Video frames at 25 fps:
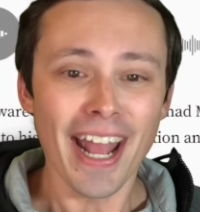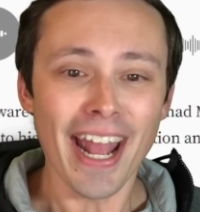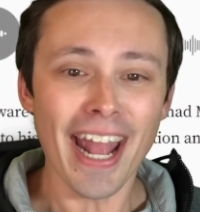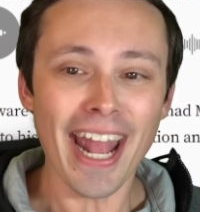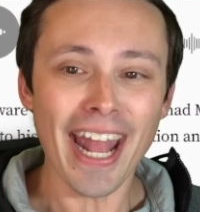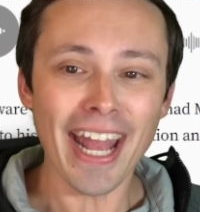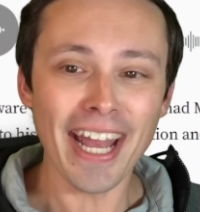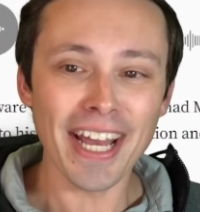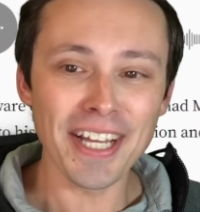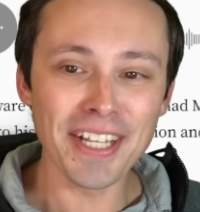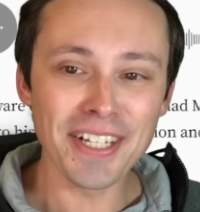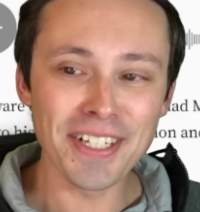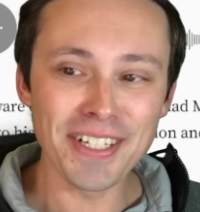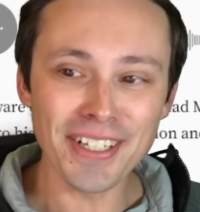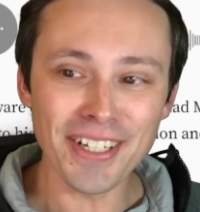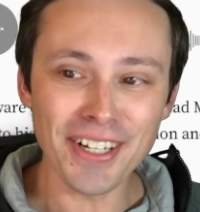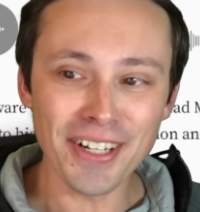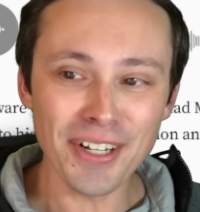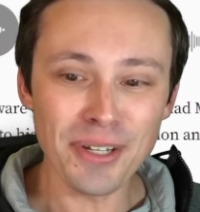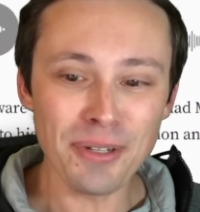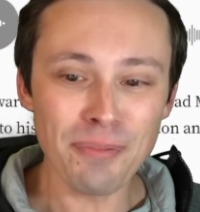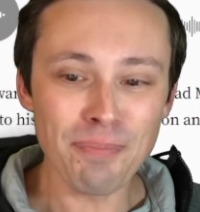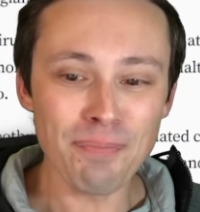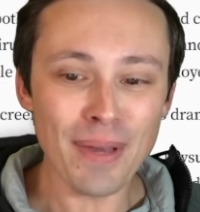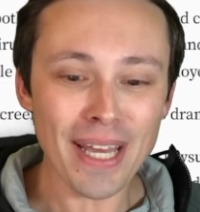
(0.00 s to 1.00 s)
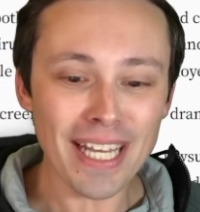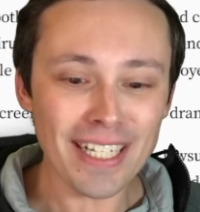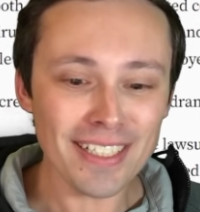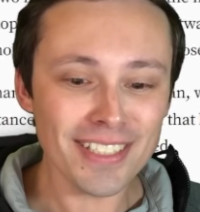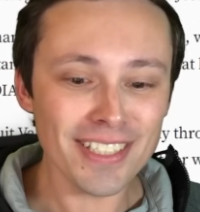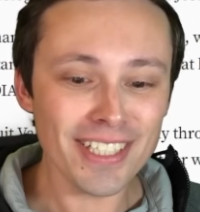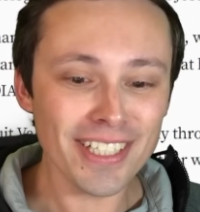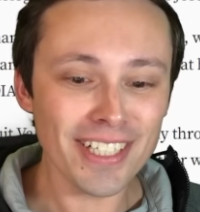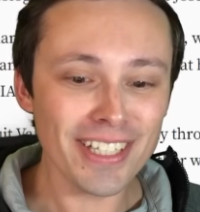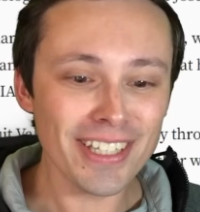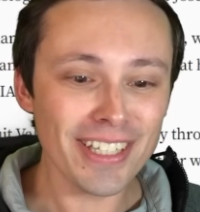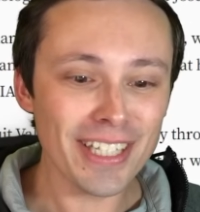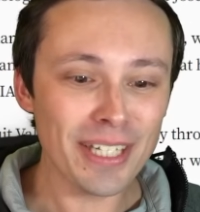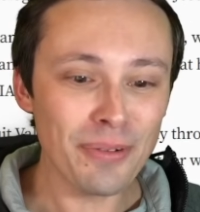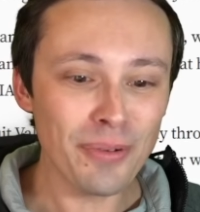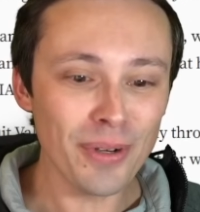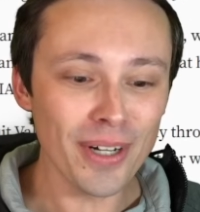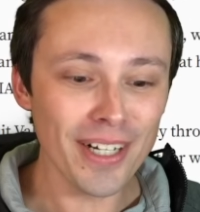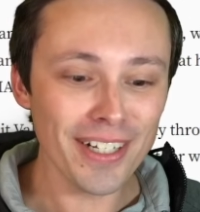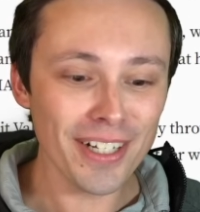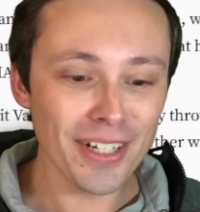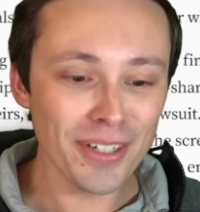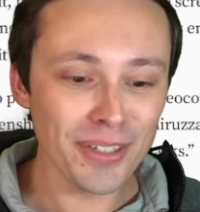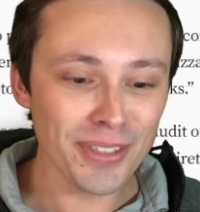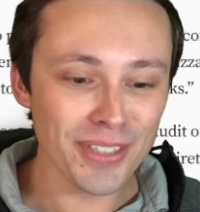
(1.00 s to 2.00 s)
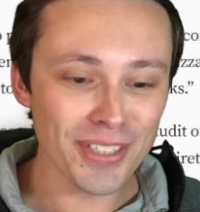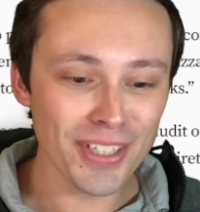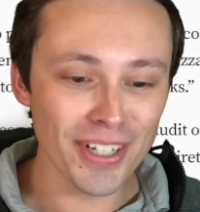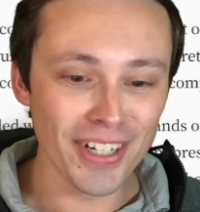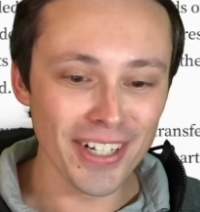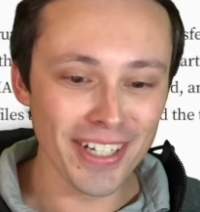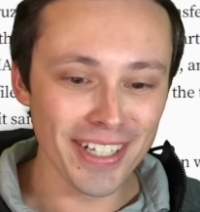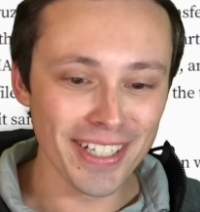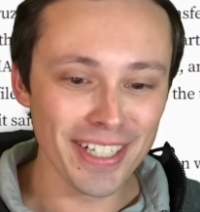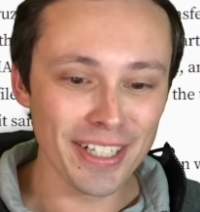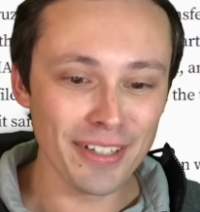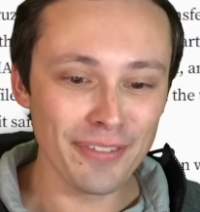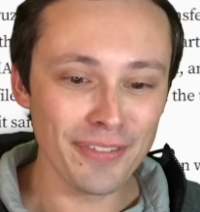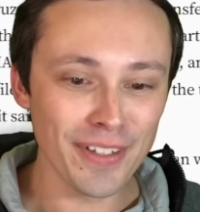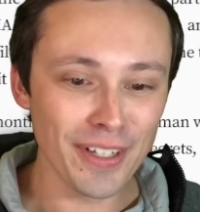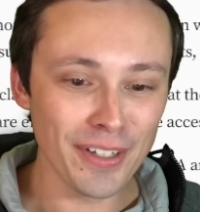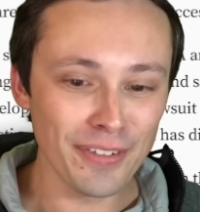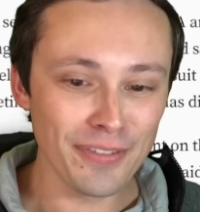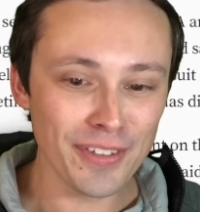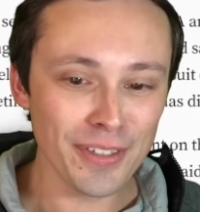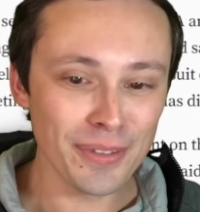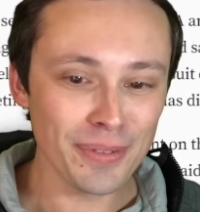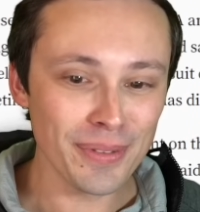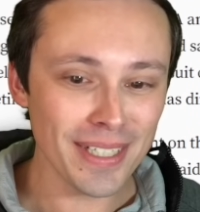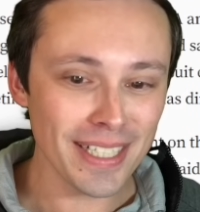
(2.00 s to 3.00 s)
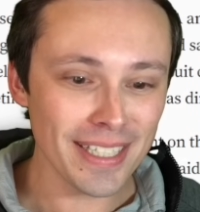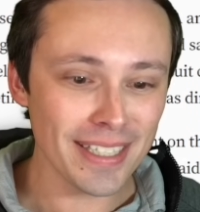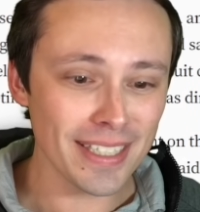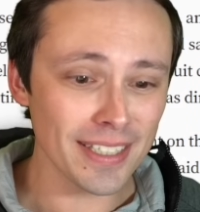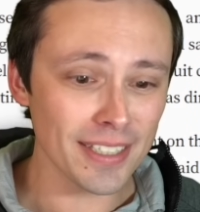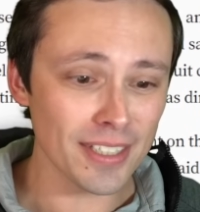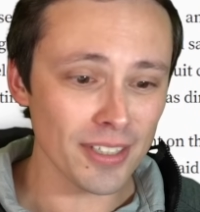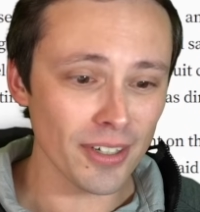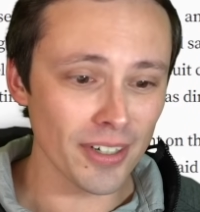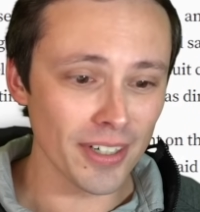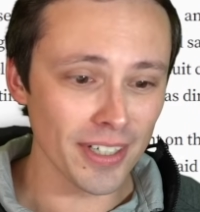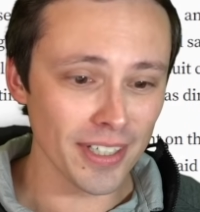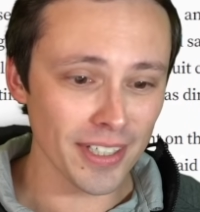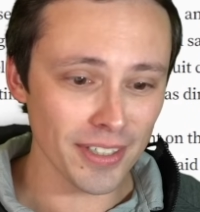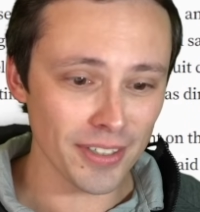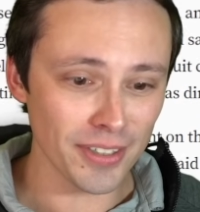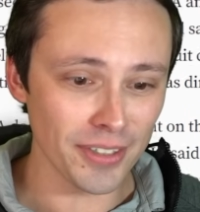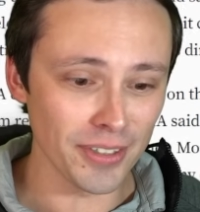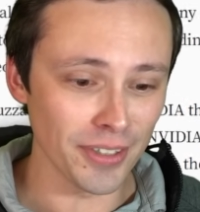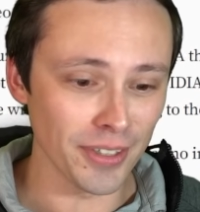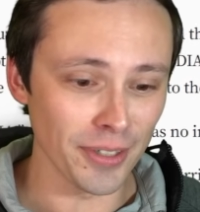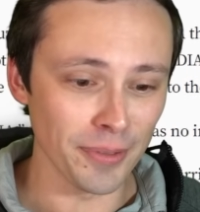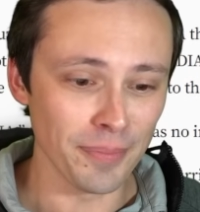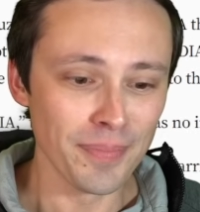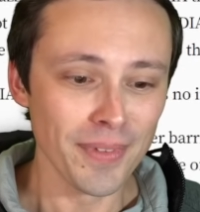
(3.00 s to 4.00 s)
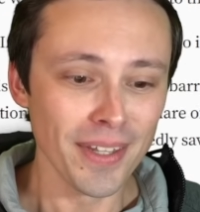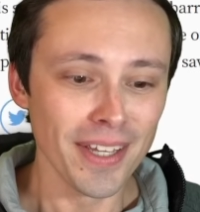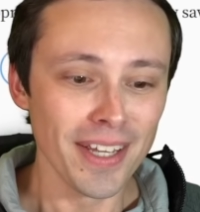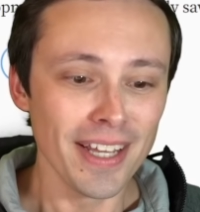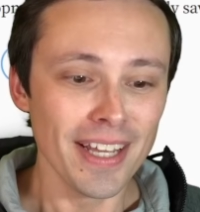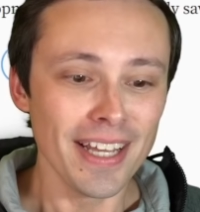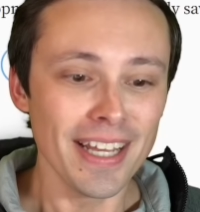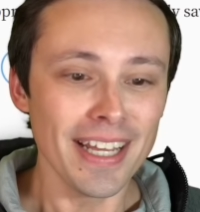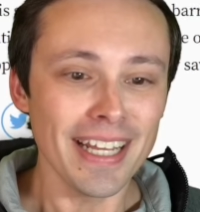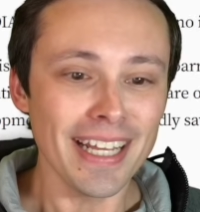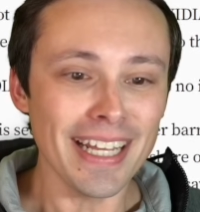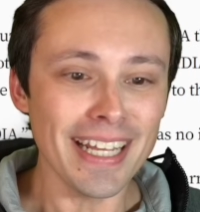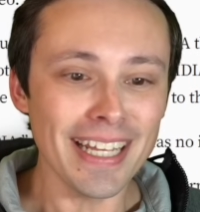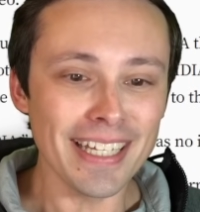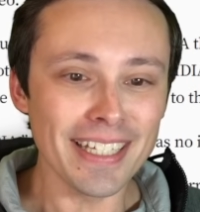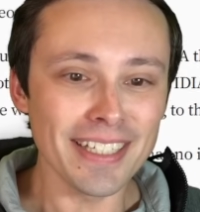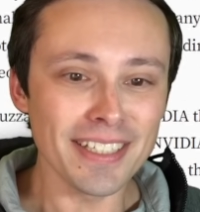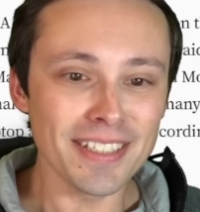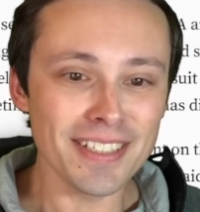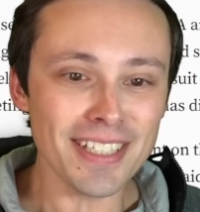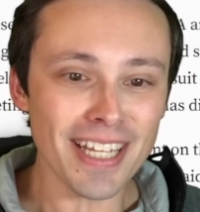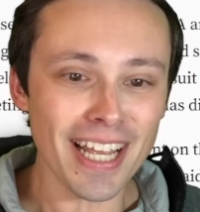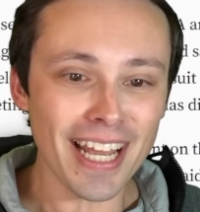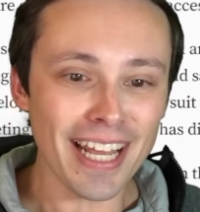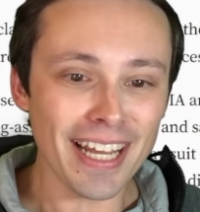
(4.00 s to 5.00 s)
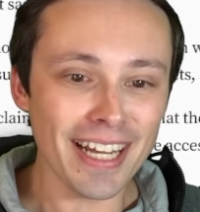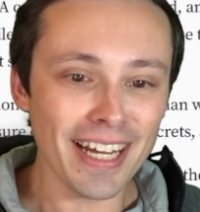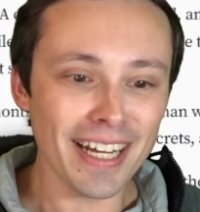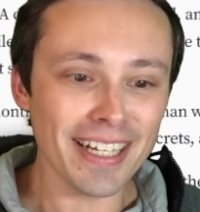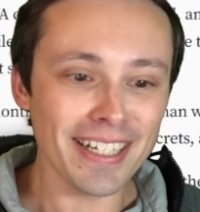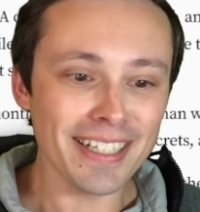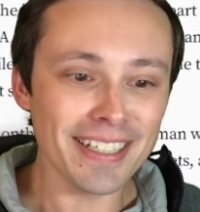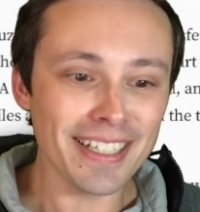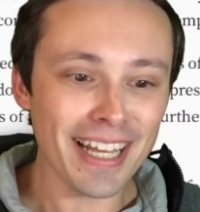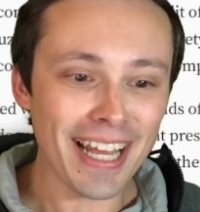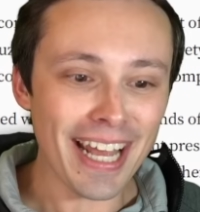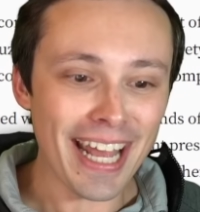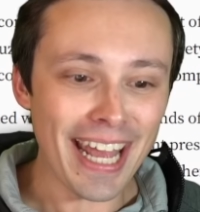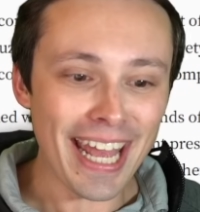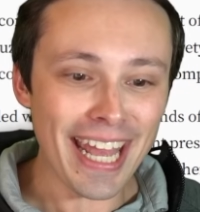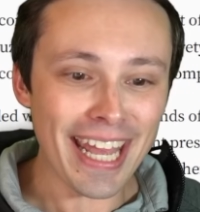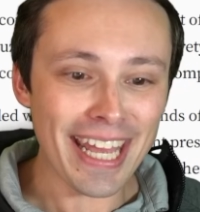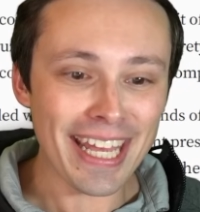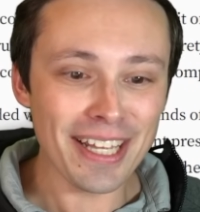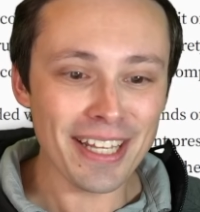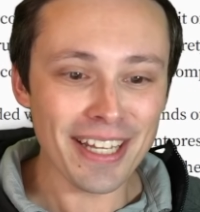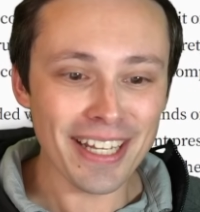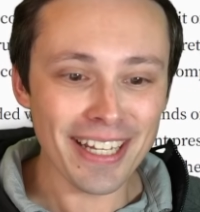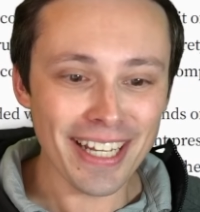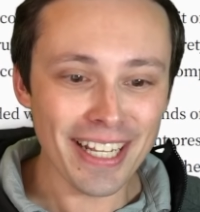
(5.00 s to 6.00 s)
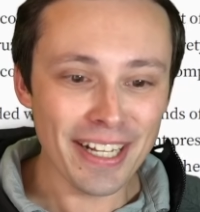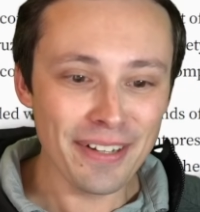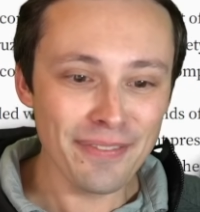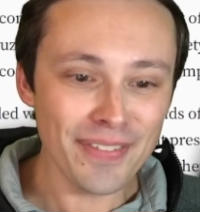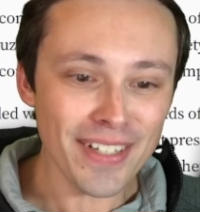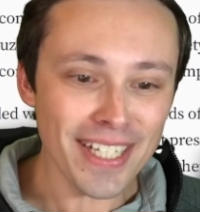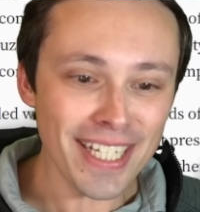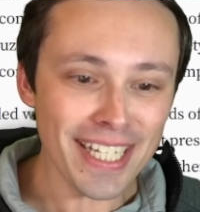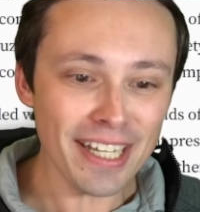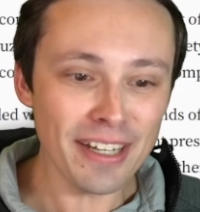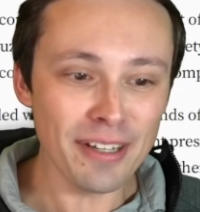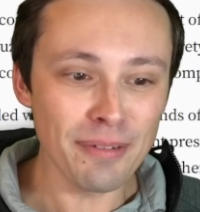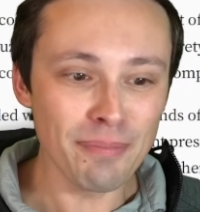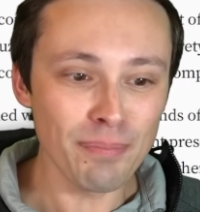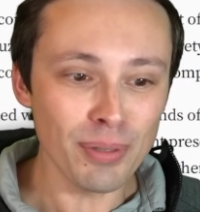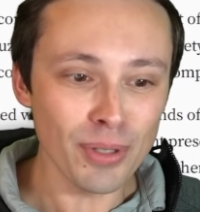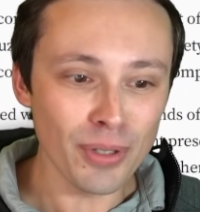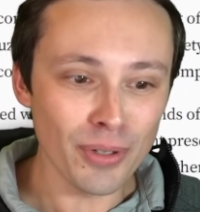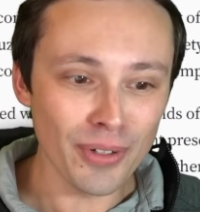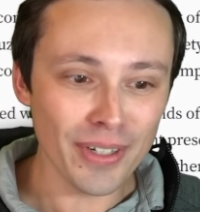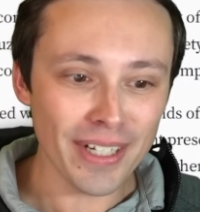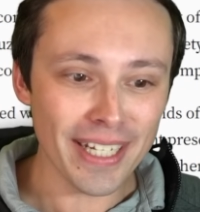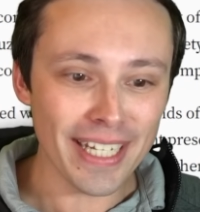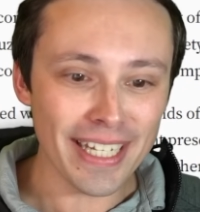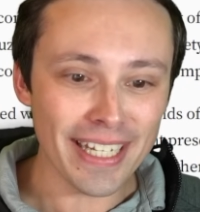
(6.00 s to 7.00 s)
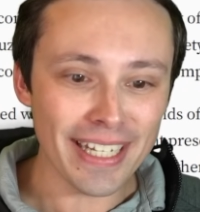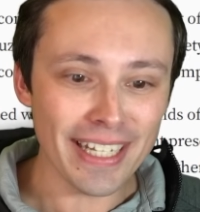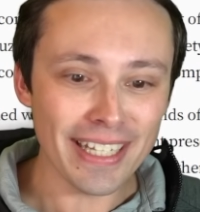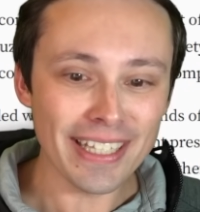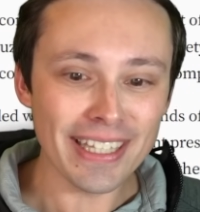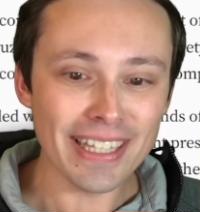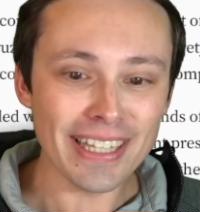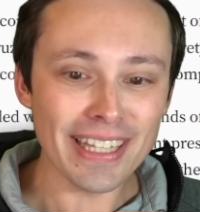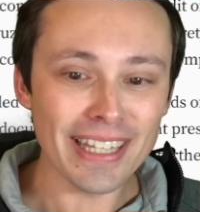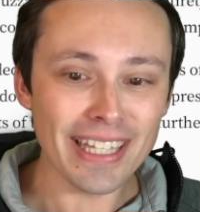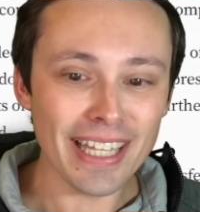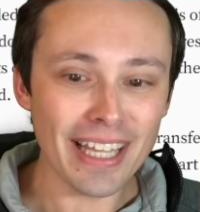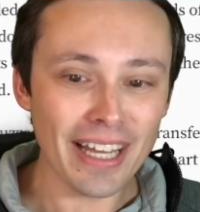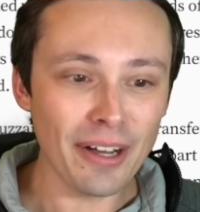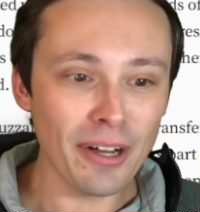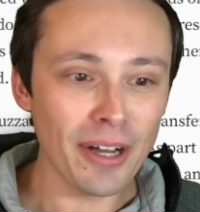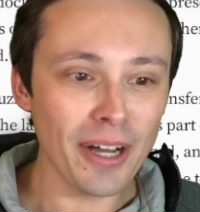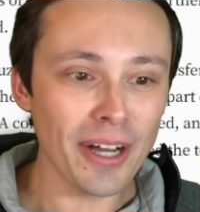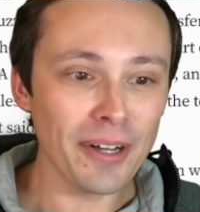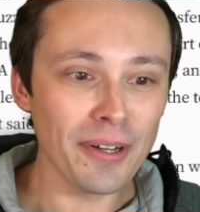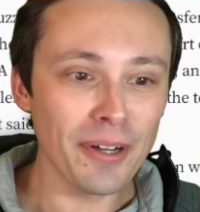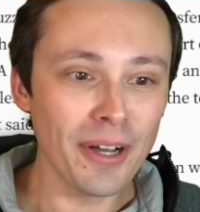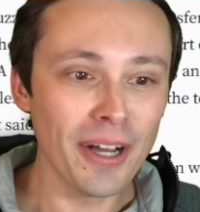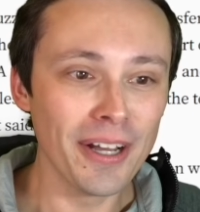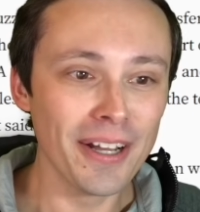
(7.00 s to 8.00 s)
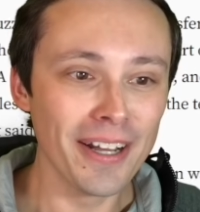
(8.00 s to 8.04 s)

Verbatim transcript: And basically what goes on, if, if you read this article, is uh, a NVIDIA employee uh,